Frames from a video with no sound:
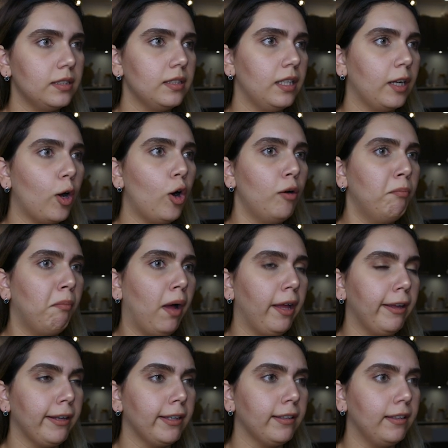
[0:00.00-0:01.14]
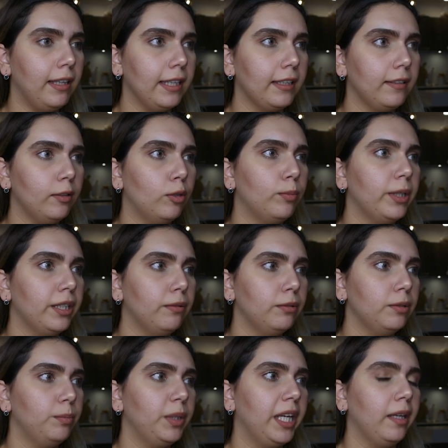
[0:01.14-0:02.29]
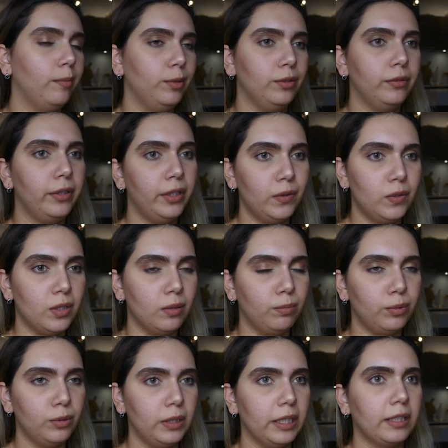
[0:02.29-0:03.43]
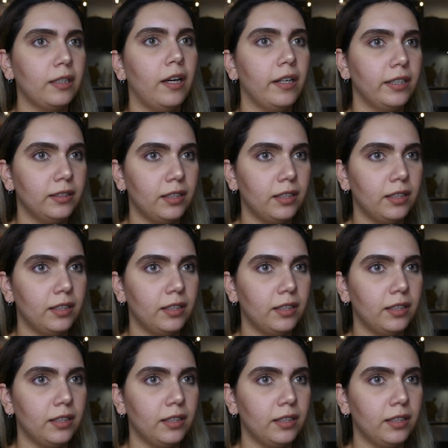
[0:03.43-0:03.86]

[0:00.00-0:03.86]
it's like all mine like nobody would be able to use the pool like not